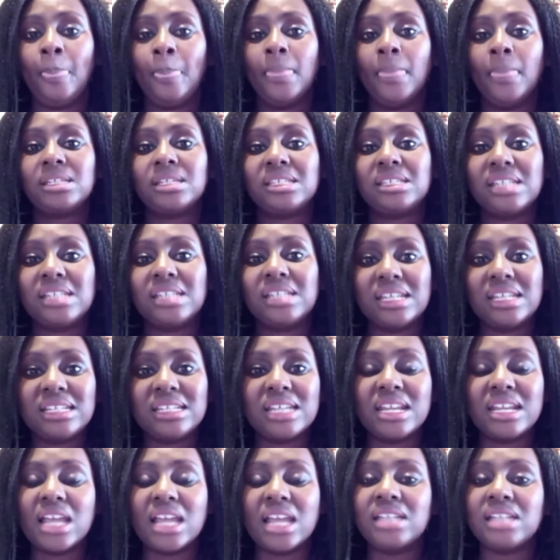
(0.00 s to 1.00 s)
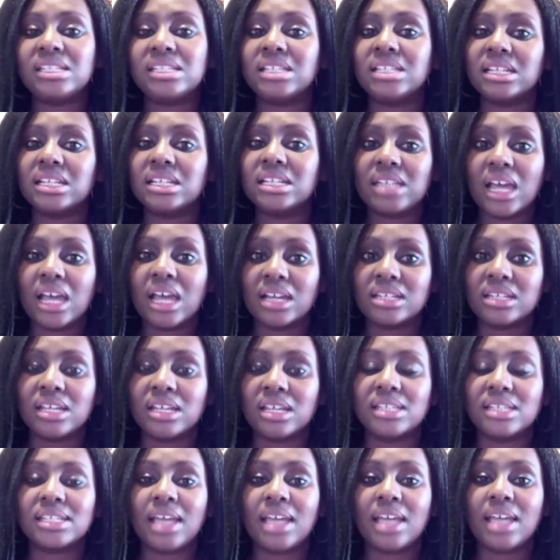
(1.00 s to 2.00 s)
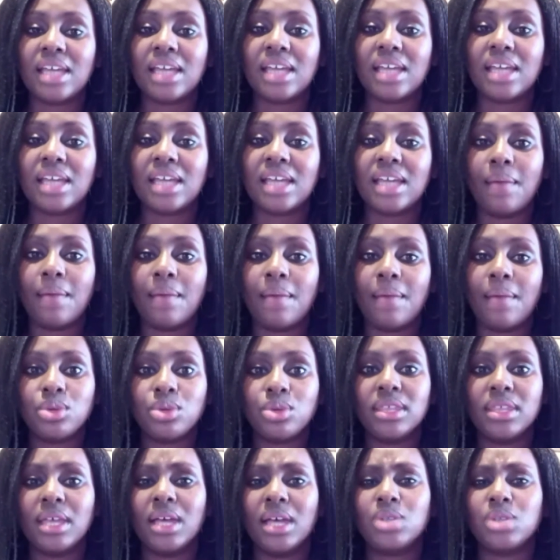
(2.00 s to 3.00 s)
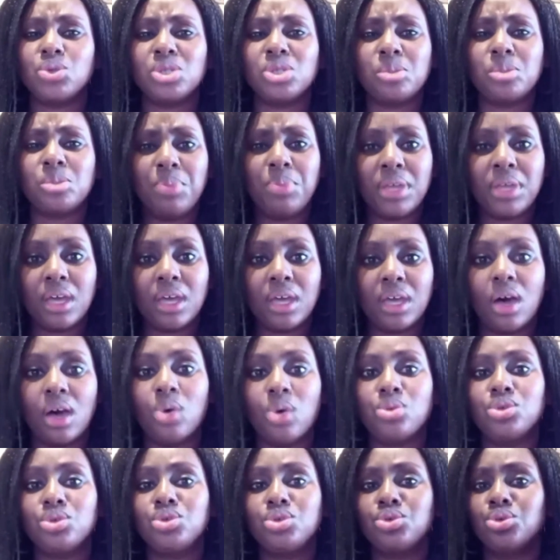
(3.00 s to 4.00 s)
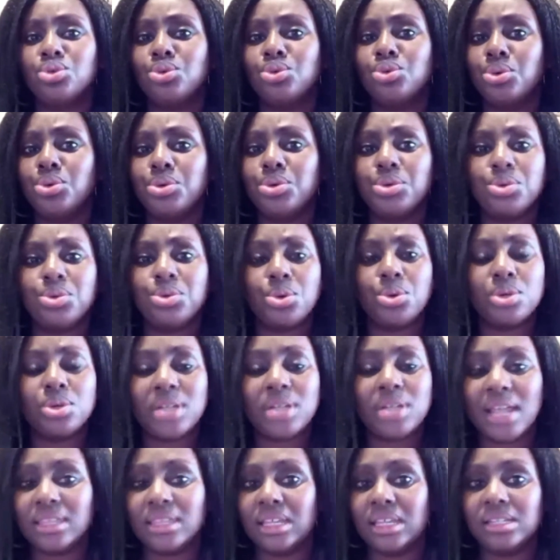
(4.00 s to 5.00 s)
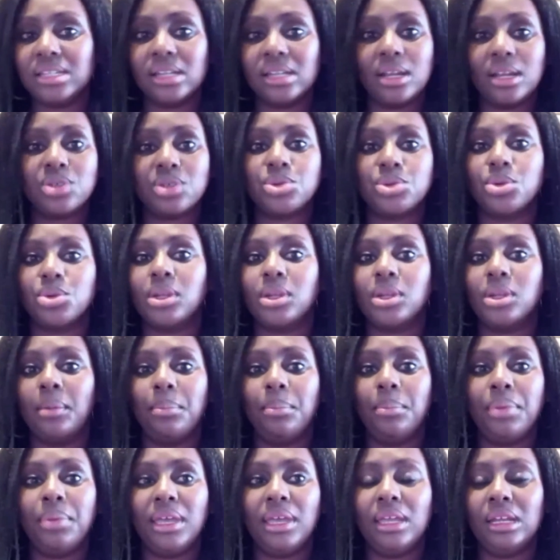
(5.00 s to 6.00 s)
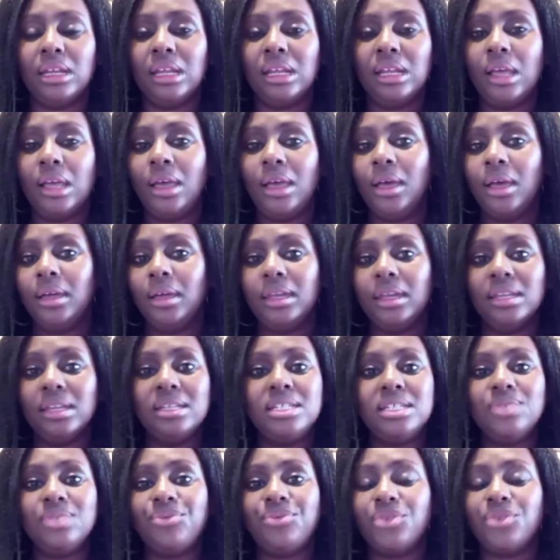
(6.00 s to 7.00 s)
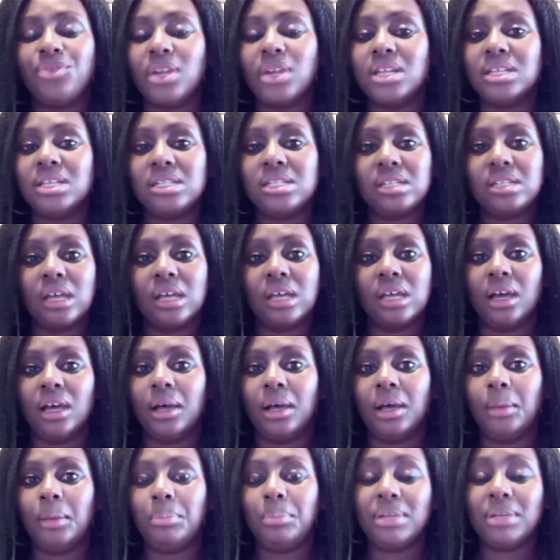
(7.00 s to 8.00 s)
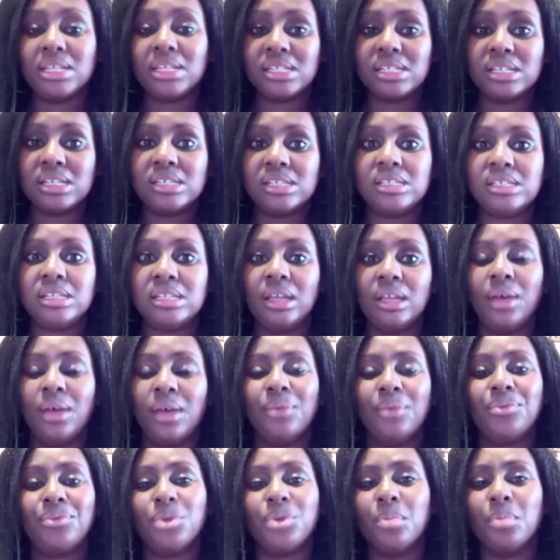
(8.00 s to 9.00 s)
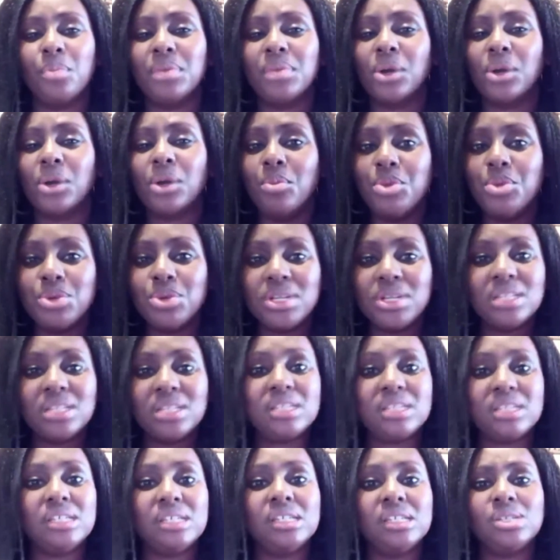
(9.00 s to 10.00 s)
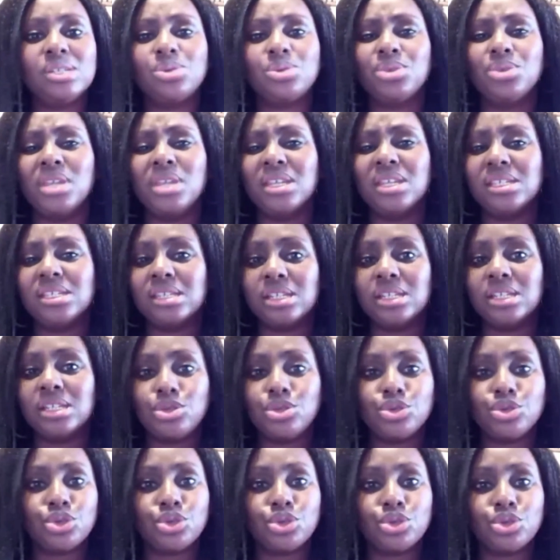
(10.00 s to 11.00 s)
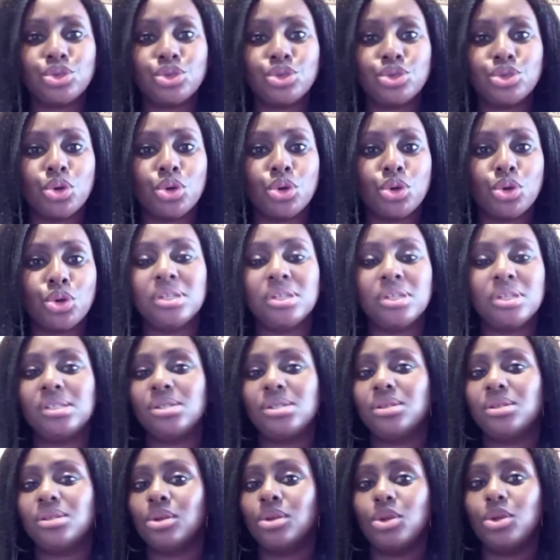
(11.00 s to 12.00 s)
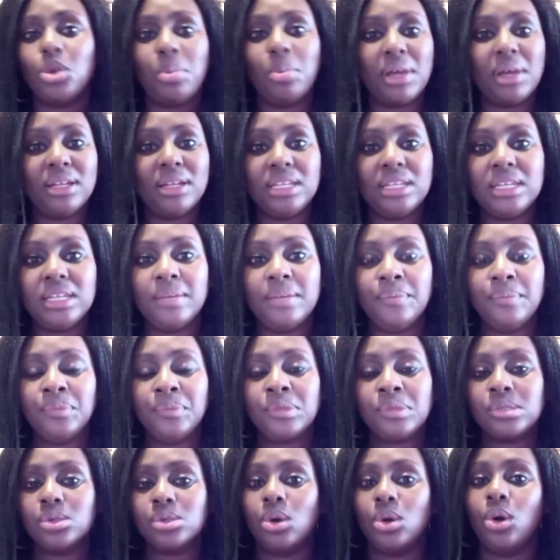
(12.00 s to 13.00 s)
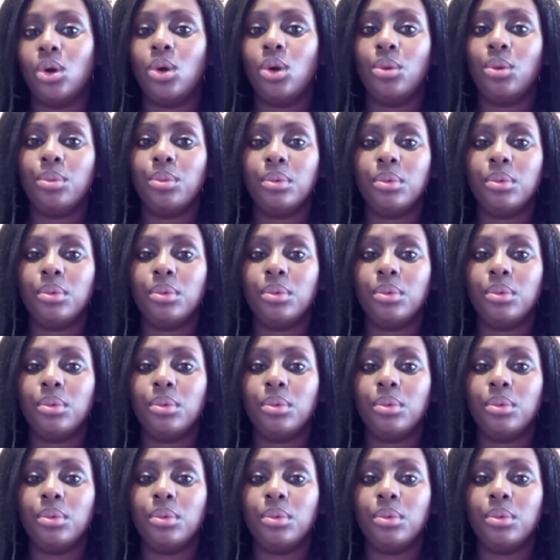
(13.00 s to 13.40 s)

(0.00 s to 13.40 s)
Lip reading: state and non-state actors come together to speak out, to, you know, run the international campaign in different places, from the communities to the institutions, globally. So